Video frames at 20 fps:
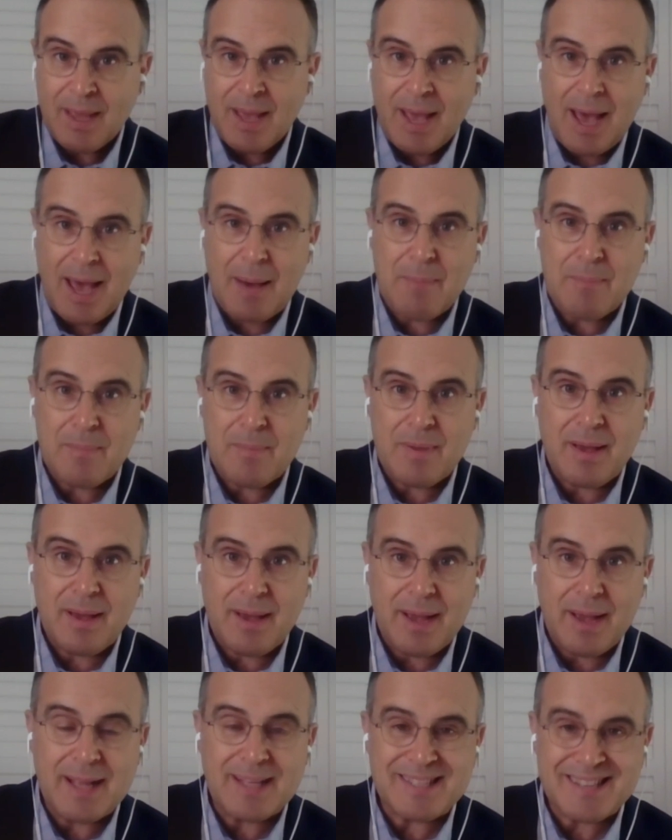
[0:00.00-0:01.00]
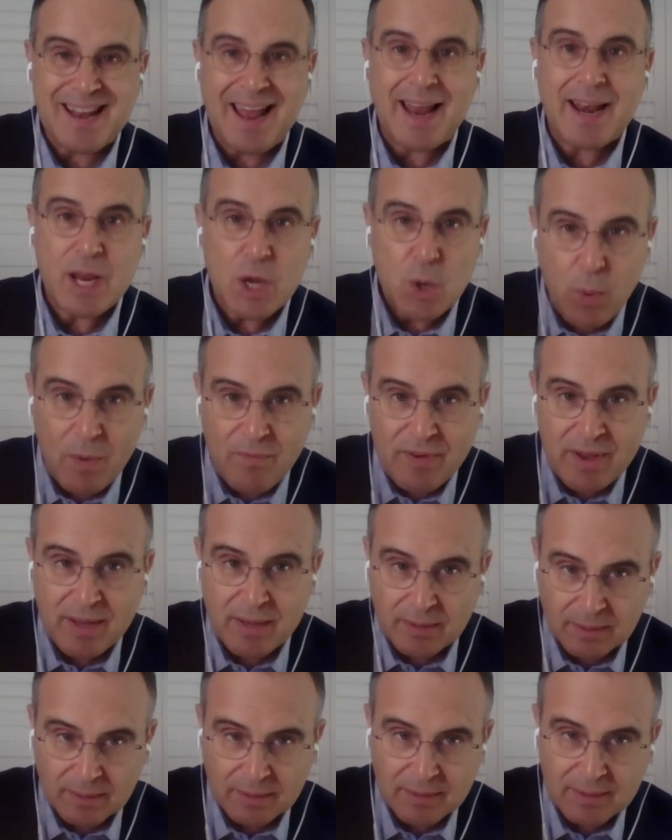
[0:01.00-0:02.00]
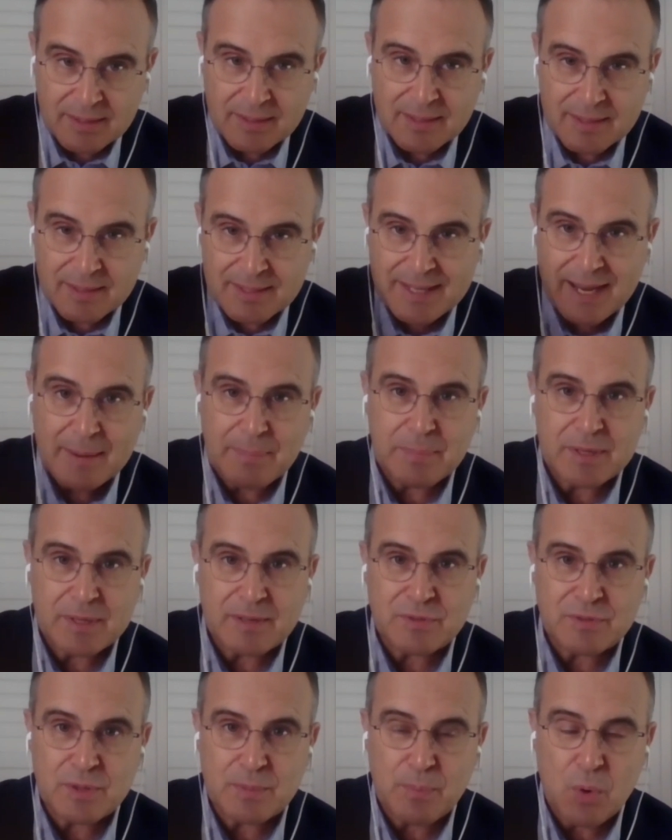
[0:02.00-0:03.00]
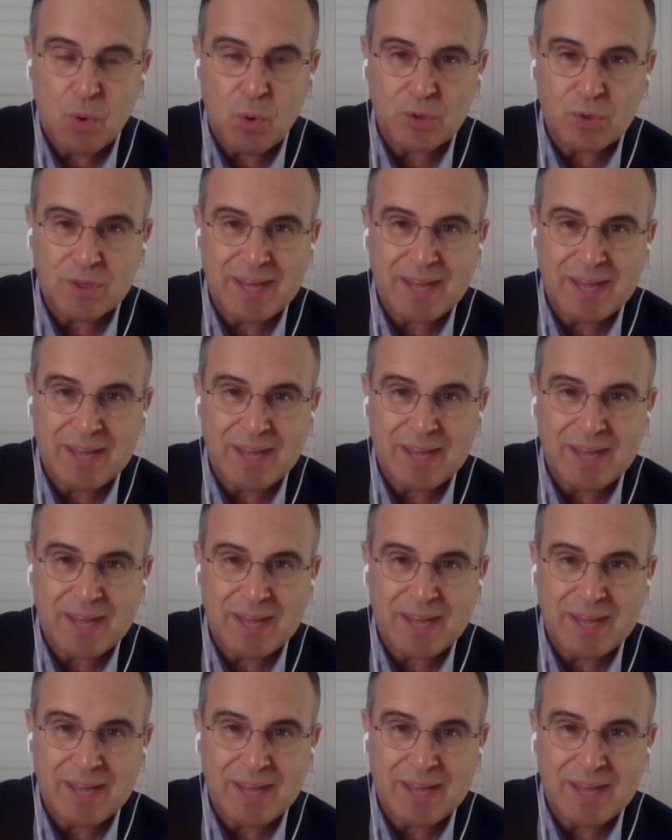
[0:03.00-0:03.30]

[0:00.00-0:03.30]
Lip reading: It's an unequivocal statement of support,